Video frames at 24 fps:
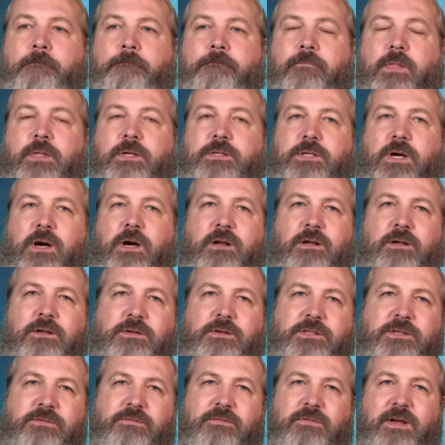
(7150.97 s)
there's articles
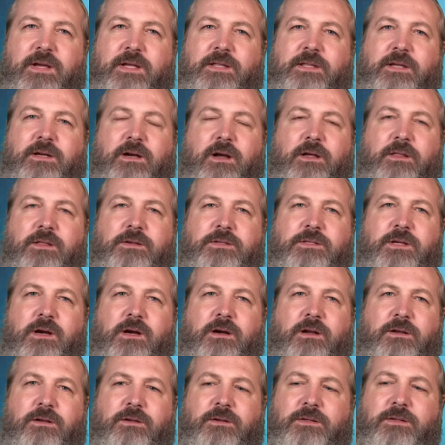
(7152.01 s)
of faith, and all those
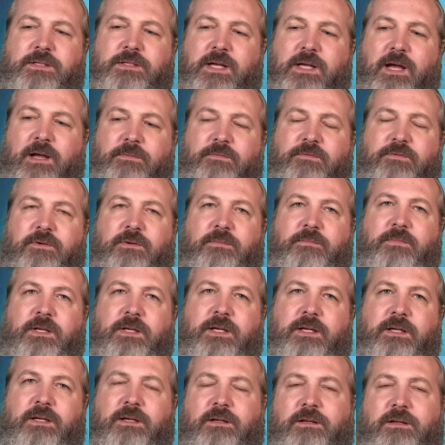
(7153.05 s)
articles, I
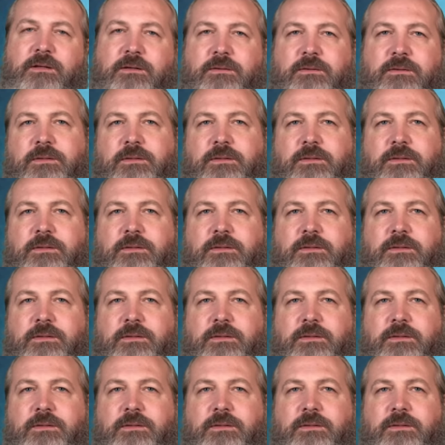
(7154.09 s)
firmly, you know,